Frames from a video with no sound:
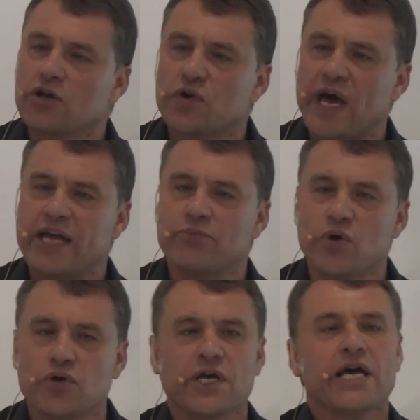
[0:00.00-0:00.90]
to
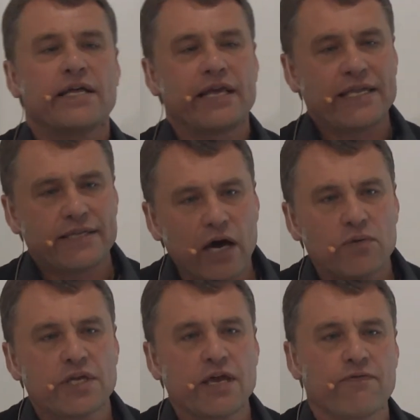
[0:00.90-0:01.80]
handbooks, they
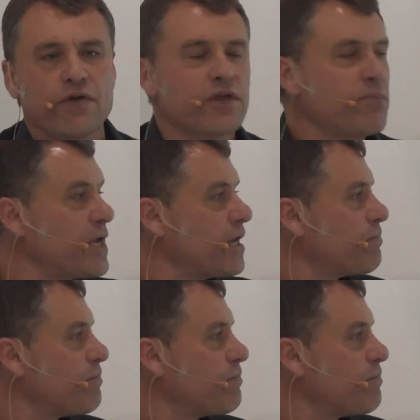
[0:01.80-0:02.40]
don't give you the bigger